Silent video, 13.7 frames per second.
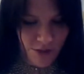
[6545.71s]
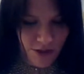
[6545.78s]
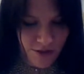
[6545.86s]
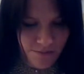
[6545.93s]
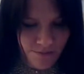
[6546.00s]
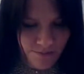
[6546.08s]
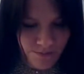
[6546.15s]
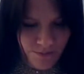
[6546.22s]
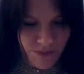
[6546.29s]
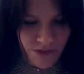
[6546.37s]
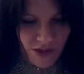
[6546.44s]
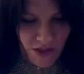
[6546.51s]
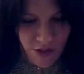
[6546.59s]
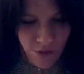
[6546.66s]
mom.
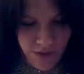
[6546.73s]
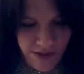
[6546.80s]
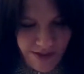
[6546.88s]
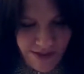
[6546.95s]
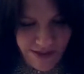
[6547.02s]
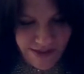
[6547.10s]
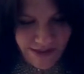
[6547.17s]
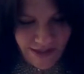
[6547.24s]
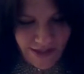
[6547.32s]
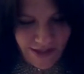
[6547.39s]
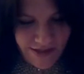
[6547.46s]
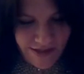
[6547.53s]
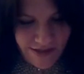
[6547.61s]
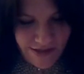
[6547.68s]
Ooh, this is
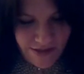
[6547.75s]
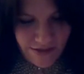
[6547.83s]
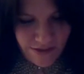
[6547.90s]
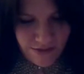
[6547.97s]
nice.